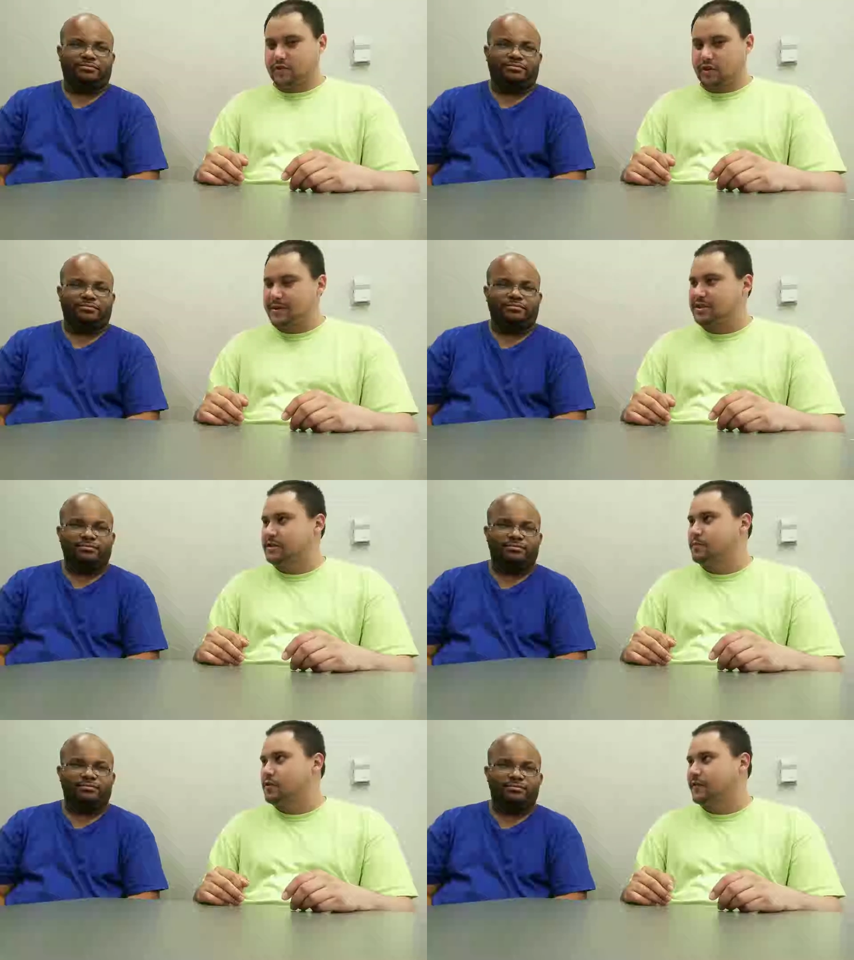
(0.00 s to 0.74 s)

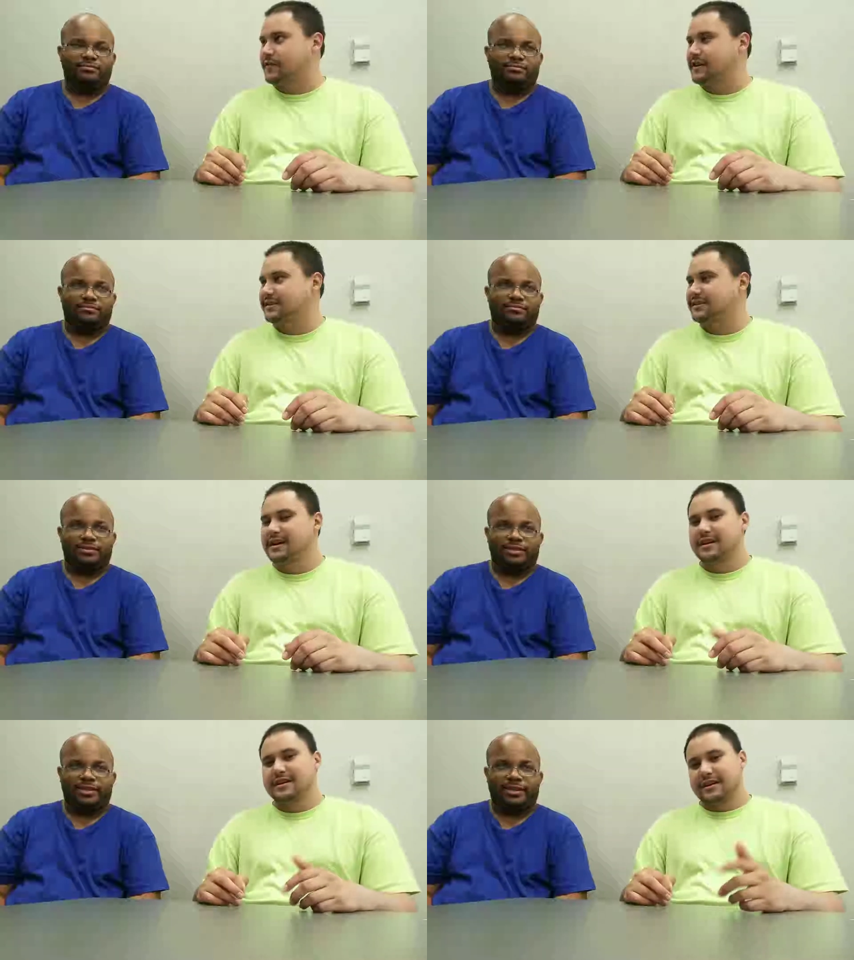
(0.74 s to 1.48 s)
Speaker 1: submission move of his,
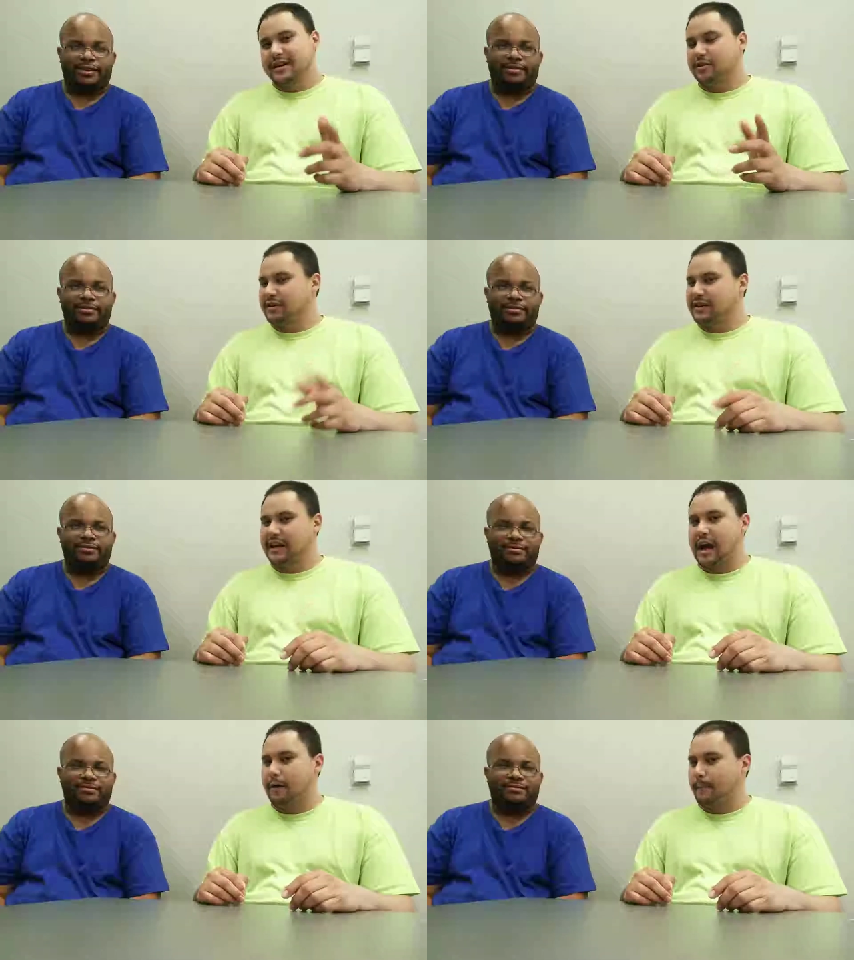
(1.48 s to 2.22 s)
yeah. he couldn't
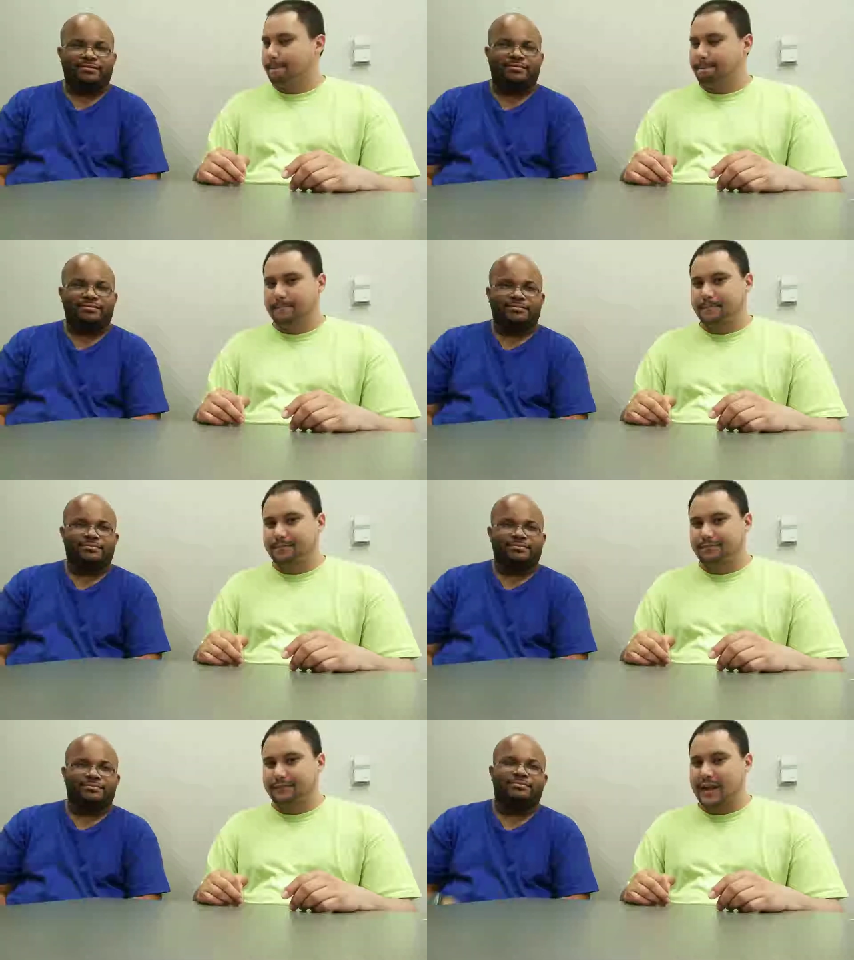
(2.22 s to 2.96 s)
get
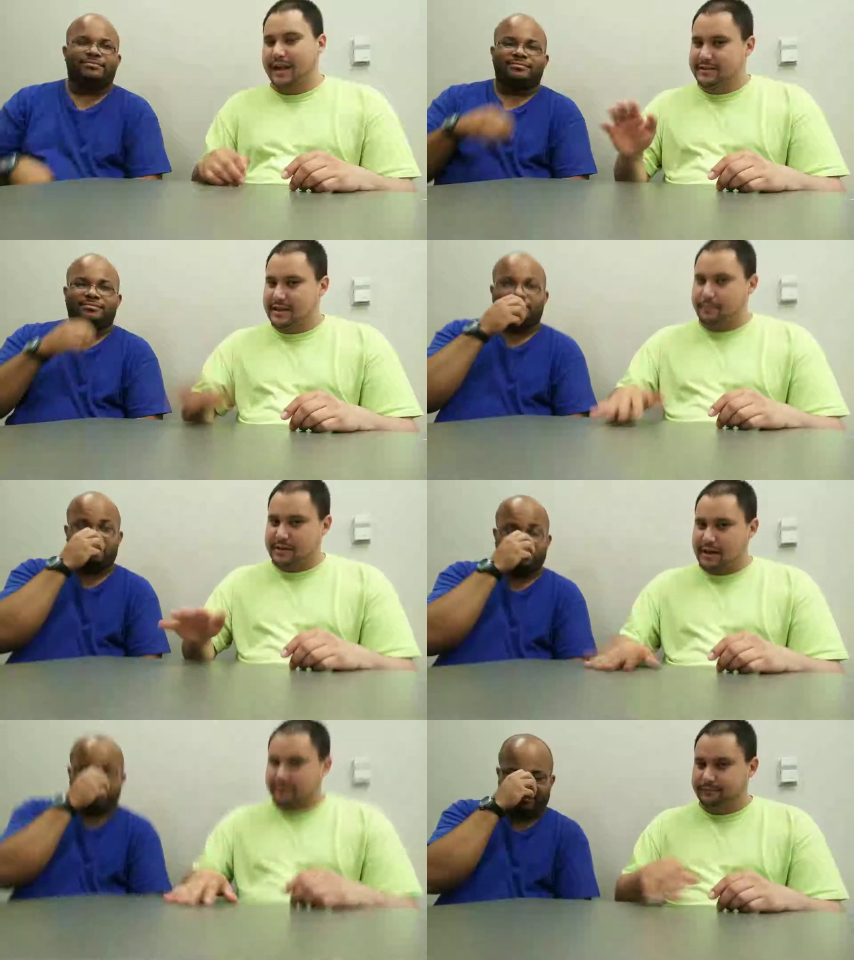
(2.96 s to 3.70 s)
out and he tapped out.